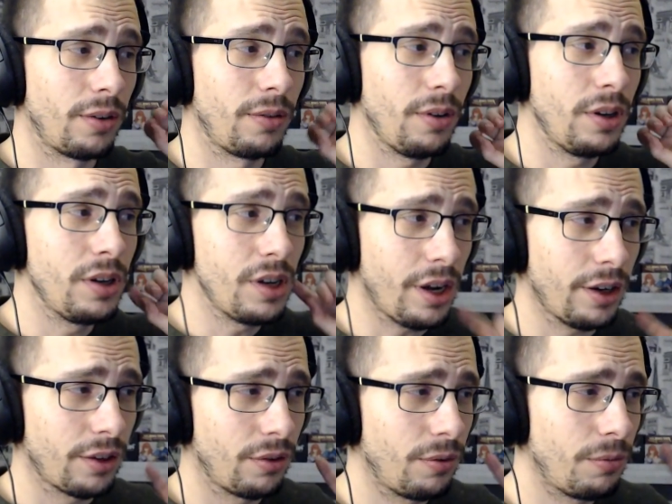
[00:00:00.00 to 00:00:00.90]

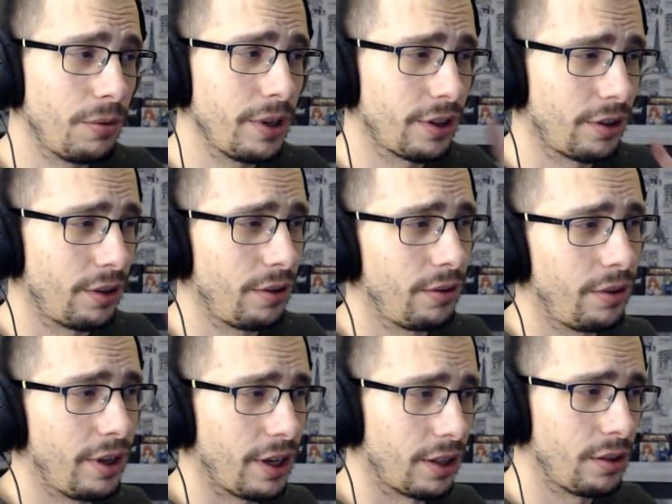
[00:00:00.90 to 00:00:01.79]
Not with
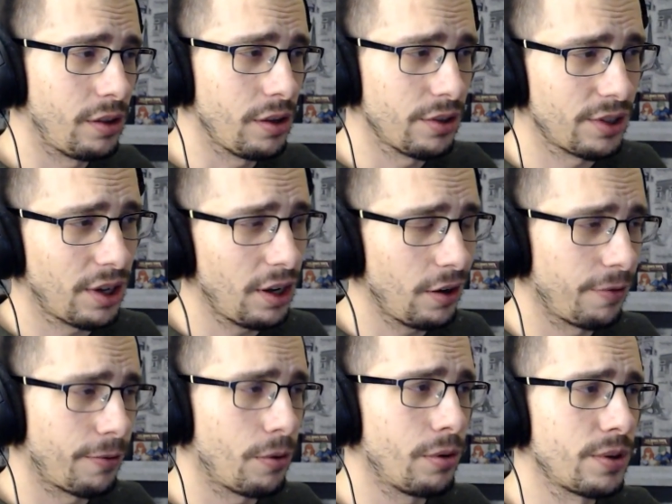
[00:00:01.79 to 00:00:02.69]
like this kit,
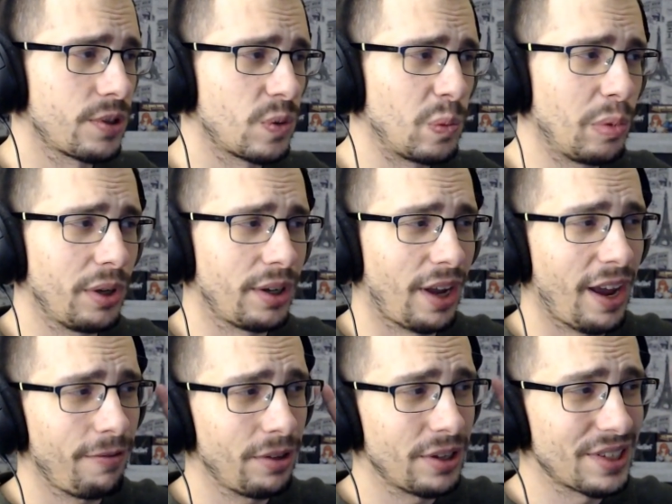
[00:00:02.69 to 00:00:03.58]
of course, but
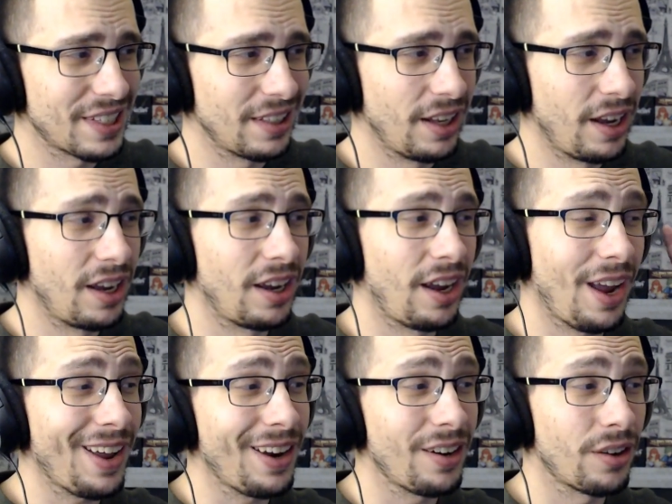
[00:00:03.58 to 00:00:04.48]
having slaying
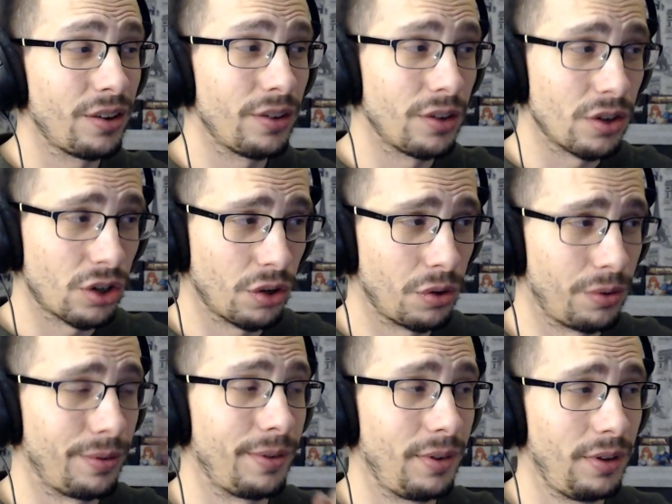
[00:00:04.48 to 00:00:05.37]
and an
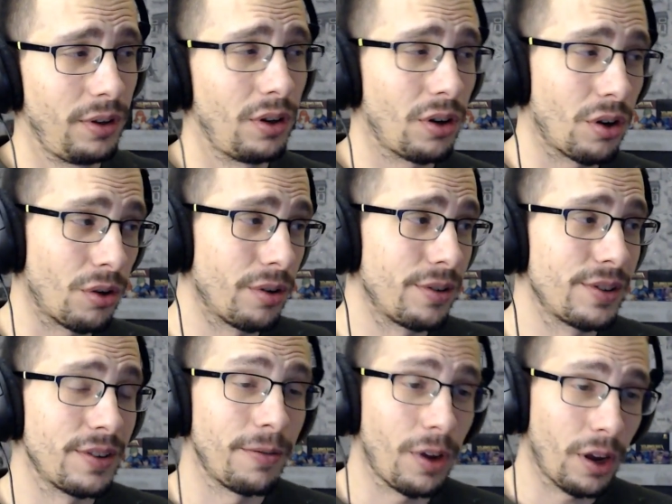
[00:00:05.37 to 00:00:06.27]
additional curtains
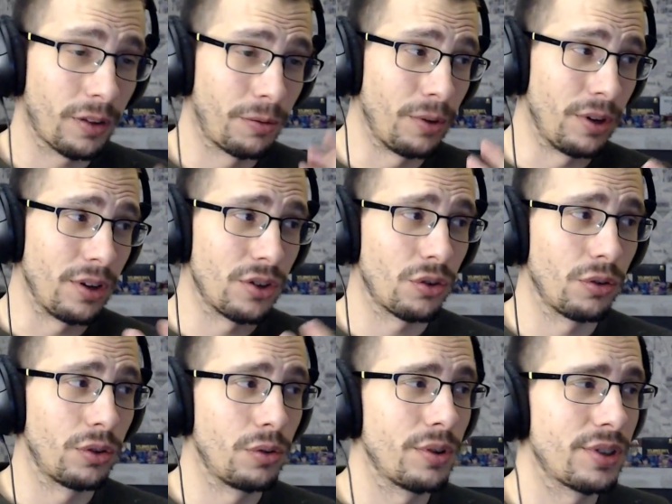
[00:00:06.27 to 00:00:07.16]
effect for an additional
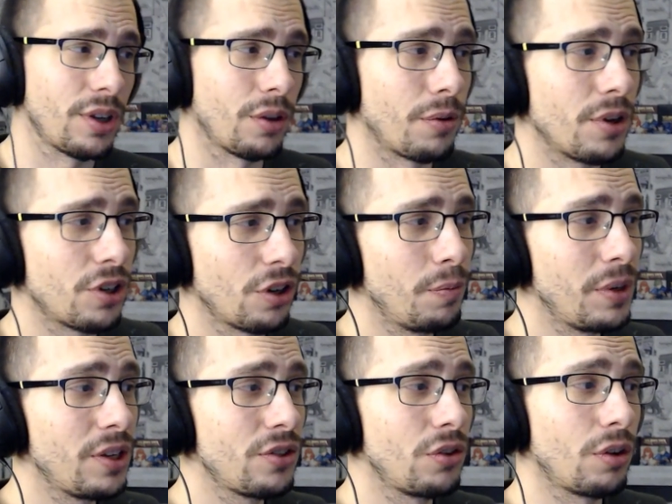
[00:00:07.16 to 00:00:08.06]
2 acceleration
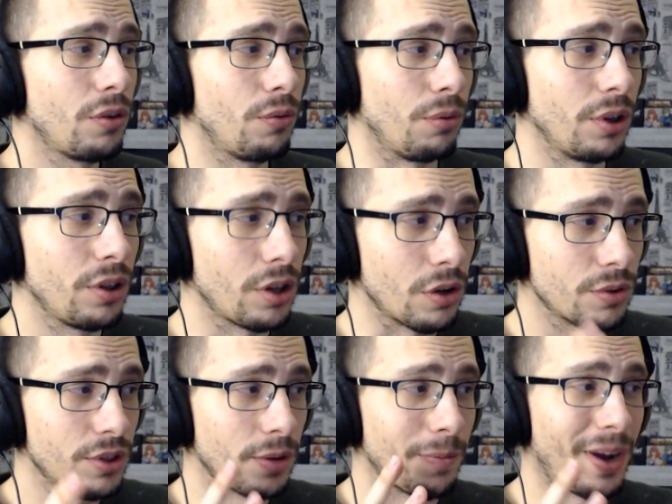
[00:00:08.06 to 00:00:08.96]
means you can really use
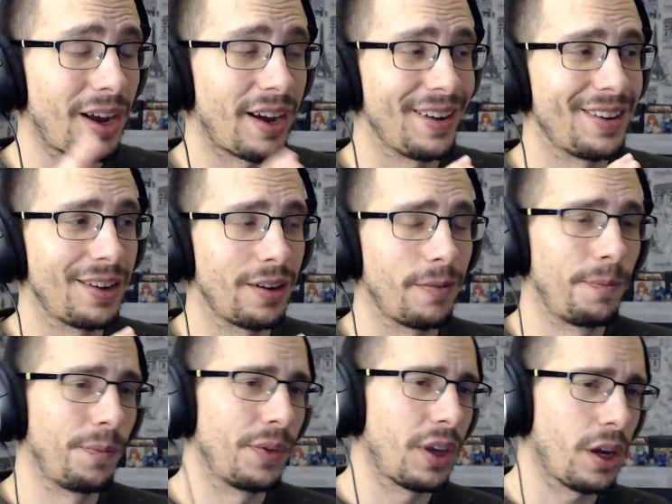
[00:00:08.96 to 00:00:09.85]
some high
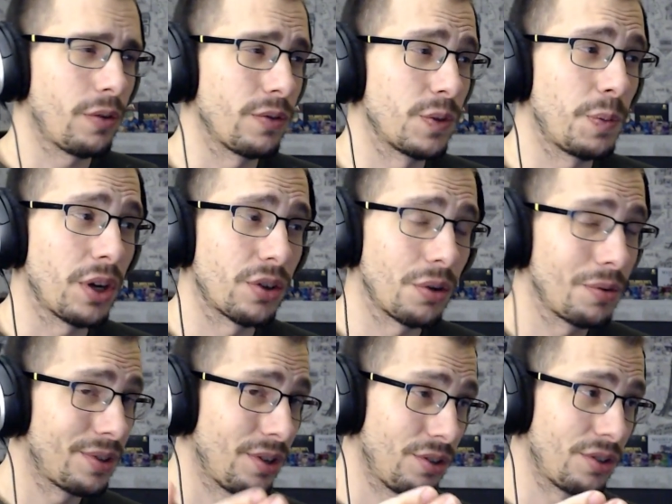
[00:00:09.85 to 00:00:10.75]
count specials
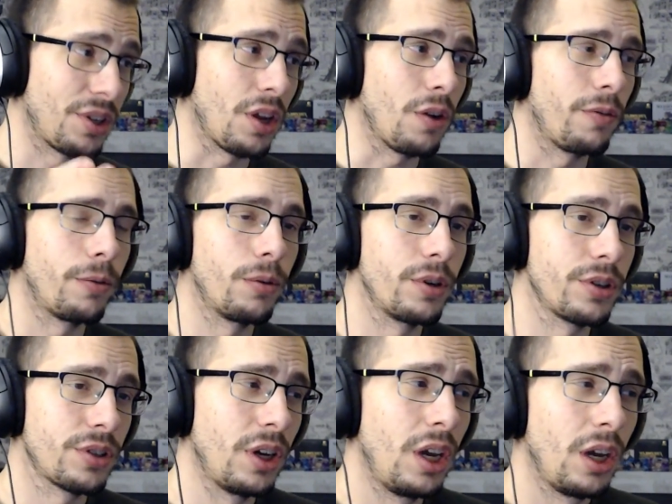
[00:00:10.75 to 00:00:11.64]
such as Gale
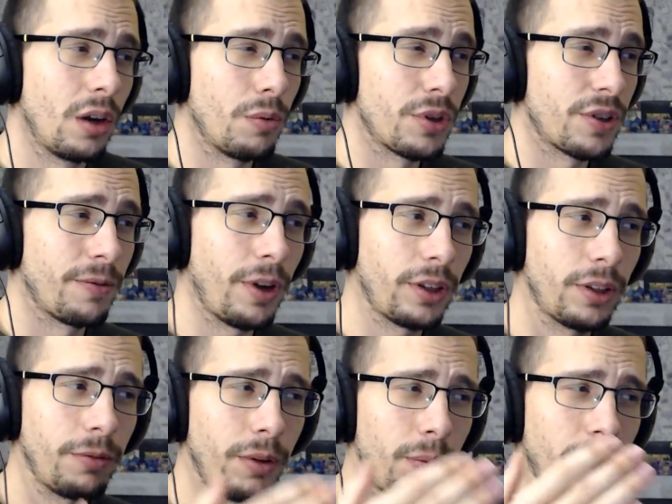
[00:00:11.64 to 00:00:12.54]
Force, which
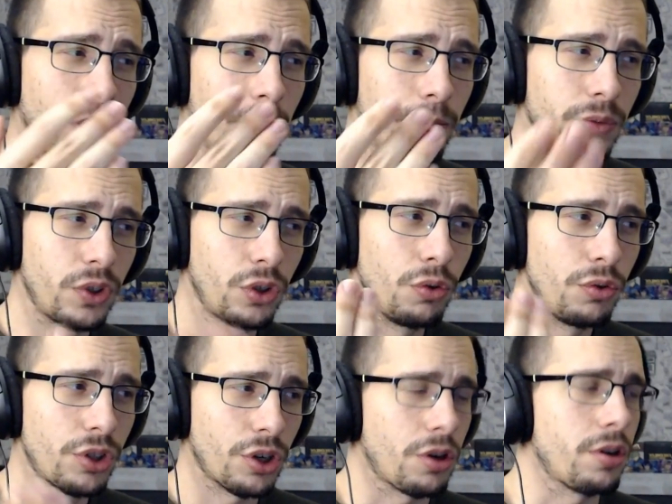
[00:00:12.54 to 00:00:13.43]
effectively become 2
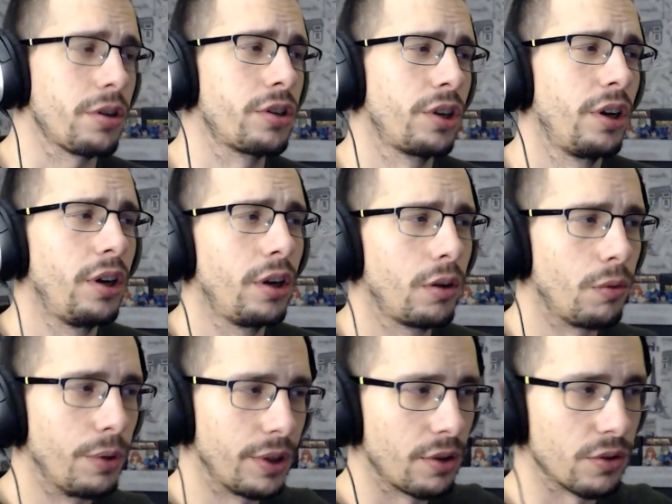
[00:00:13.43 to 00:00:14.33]
charge
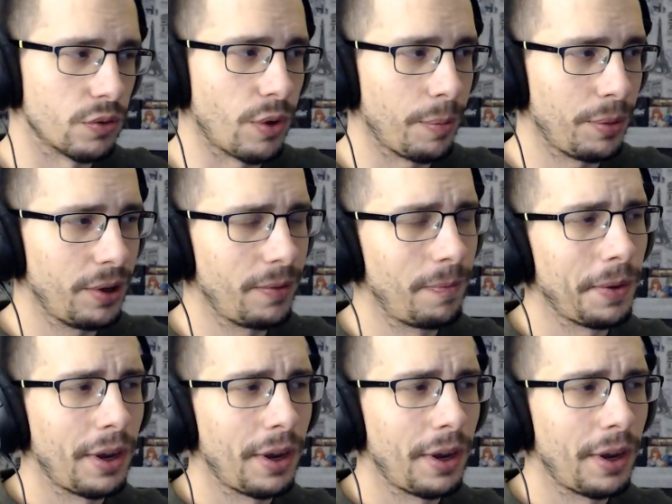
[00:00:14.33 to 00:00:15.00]
with this weapon.